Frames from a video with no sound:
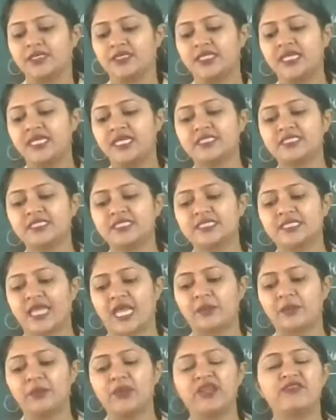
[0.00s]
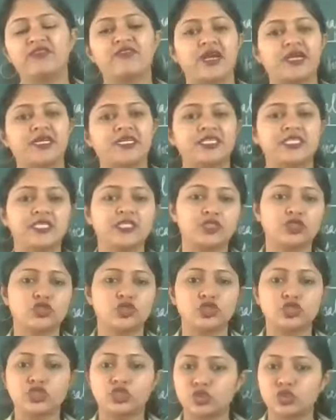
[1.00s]
These can be divided into
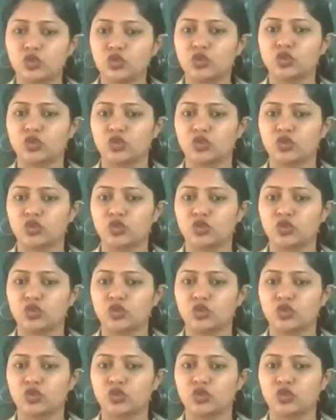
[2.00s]
two